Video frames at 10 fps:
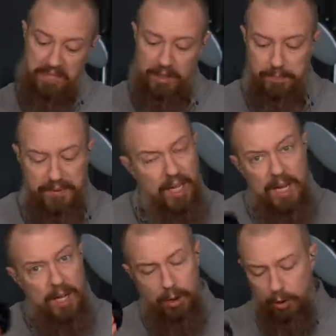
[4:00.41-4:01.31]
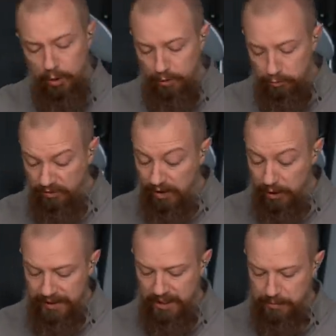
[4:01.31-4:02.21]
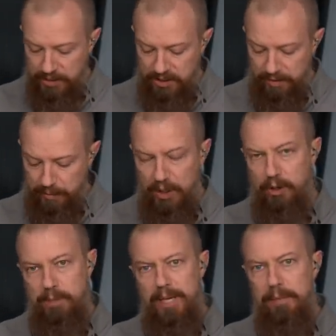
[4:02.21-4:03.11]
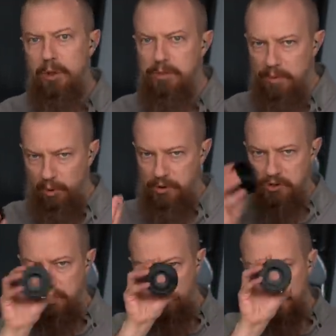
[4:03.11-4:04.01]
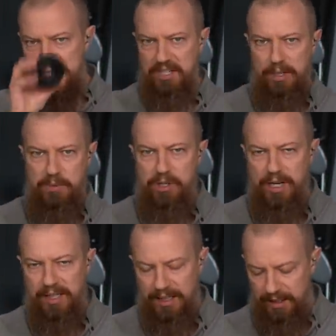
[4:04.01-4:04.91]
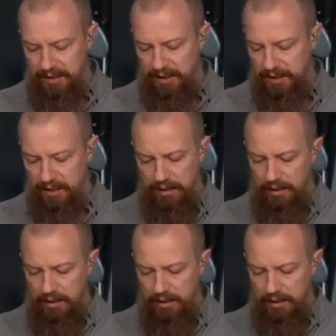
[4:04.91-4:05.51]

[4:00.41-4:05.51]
I know. Very inexpensive compared to the Metabones, but of course there's no glass in them, so you're not getting the,